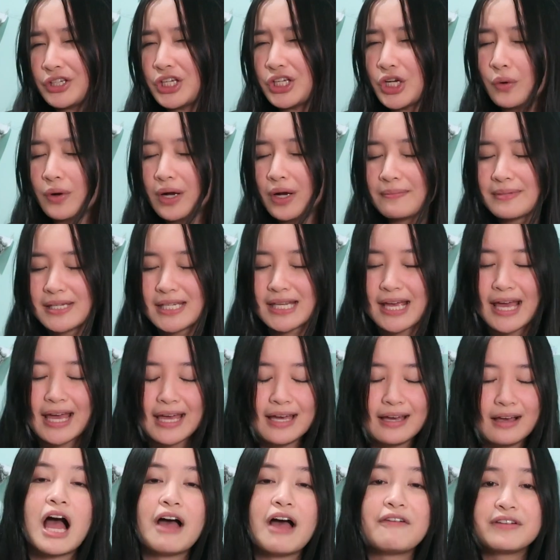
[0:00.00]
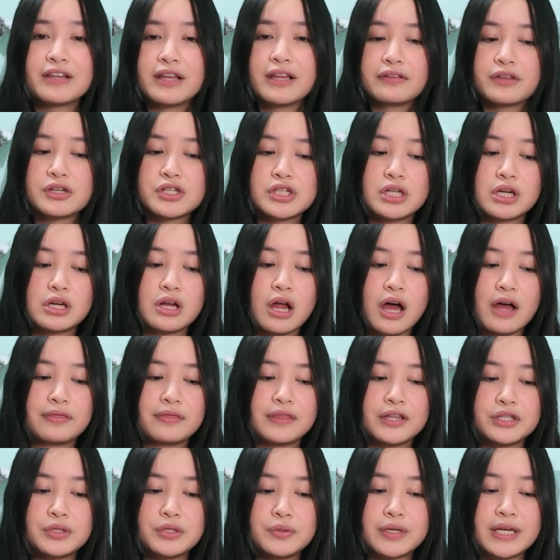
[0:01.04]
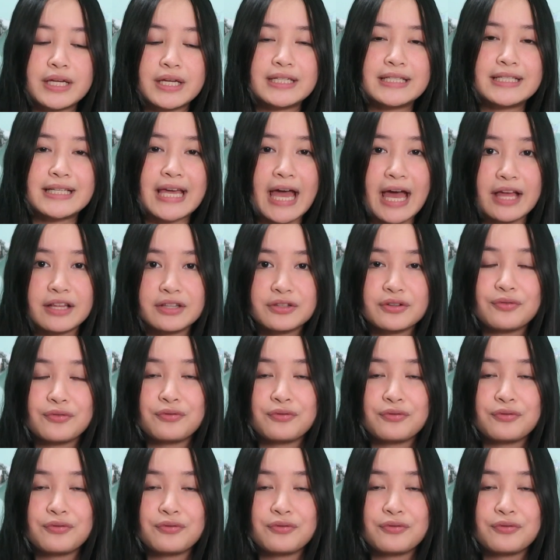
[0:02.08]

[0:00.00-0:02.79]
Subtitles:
You know what I'm saying? I feel like there's a lot that you can get